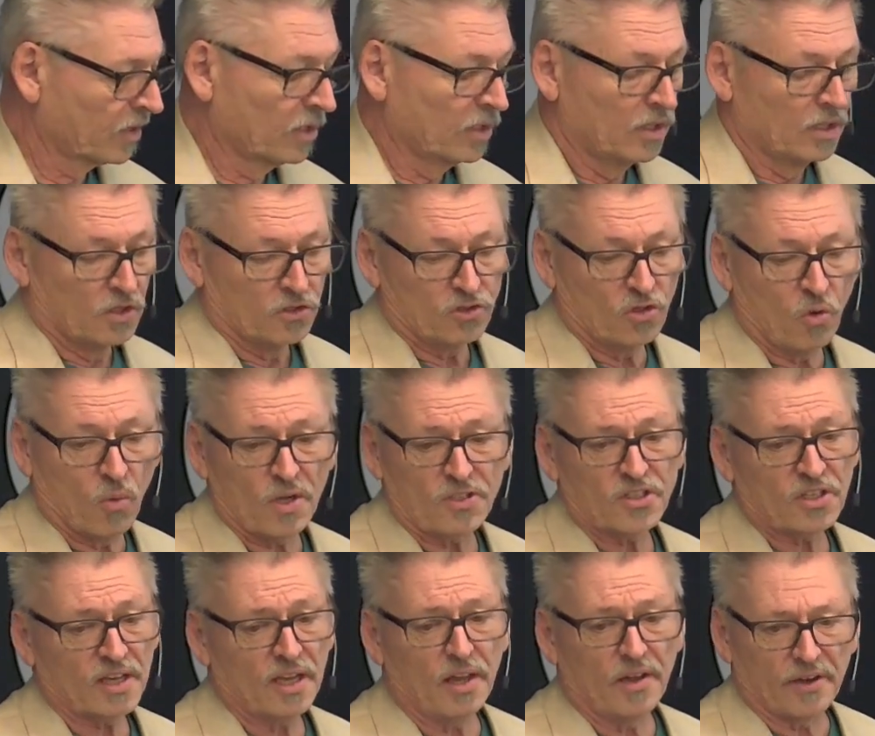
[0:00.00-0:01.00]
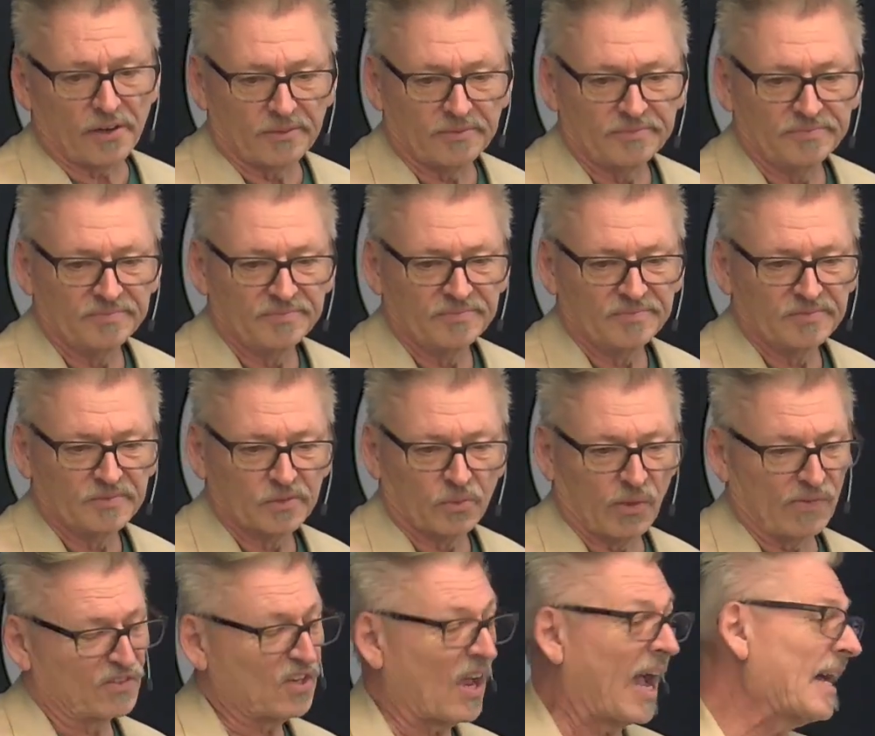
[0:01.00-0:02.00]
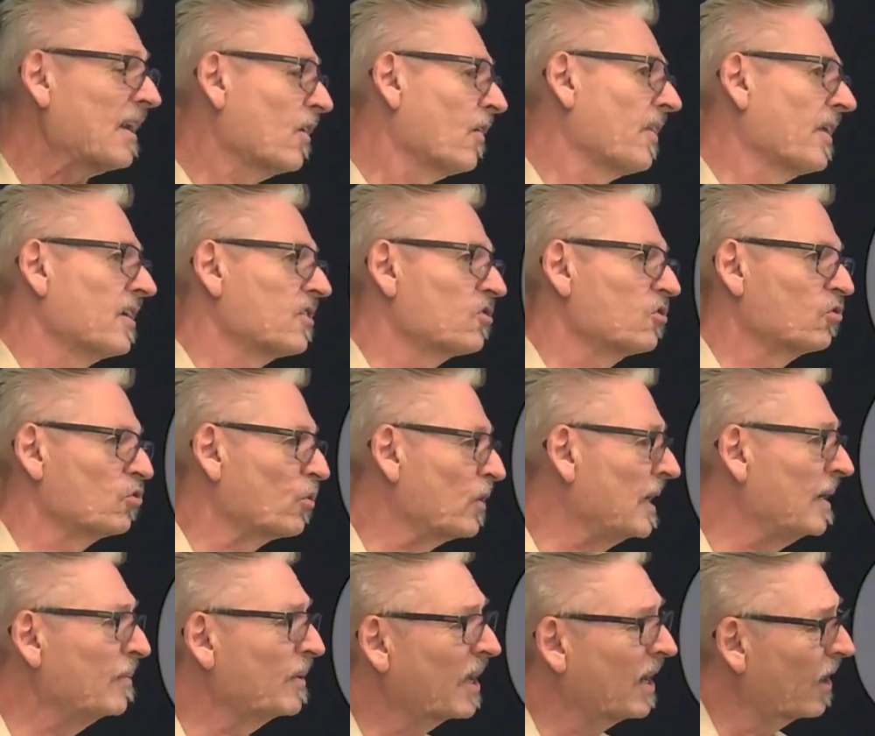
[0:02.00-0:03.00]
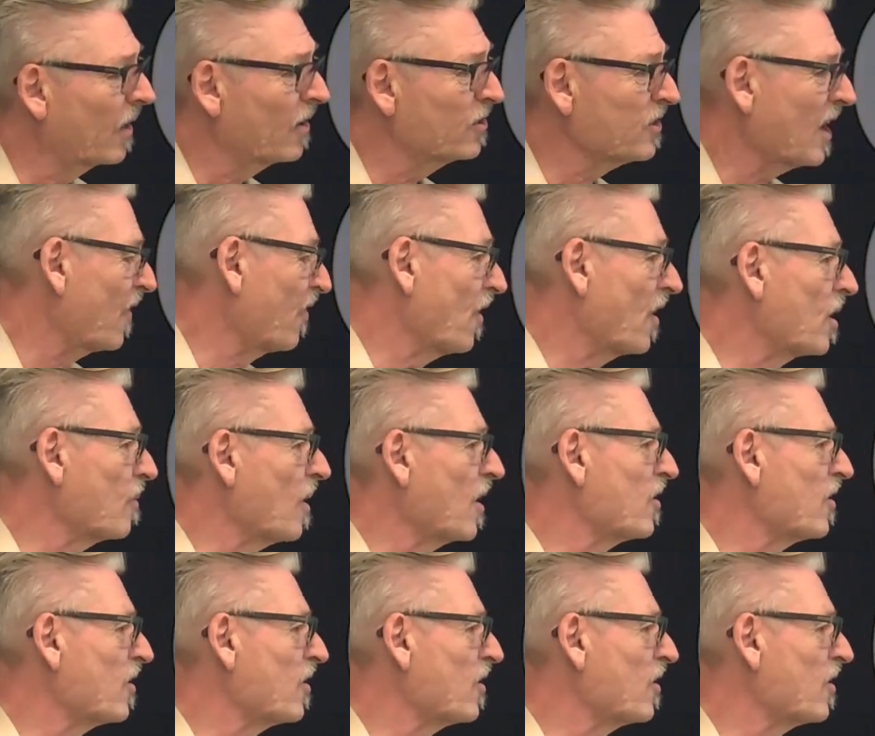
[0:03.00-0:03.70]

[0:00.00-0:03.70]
So what's a killer? We've titled this Dream Killers. I thought about